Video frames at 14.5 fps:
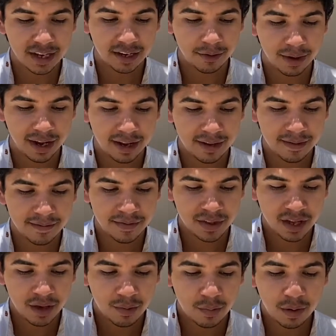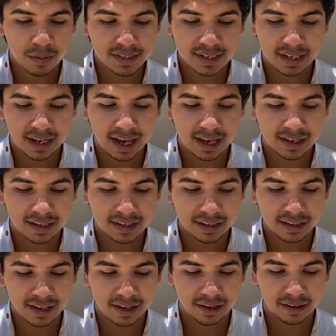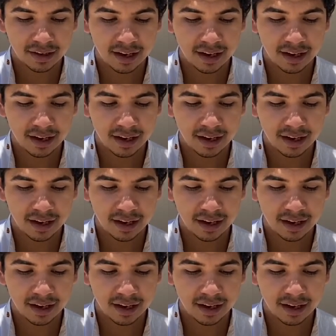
Ray, what was it like here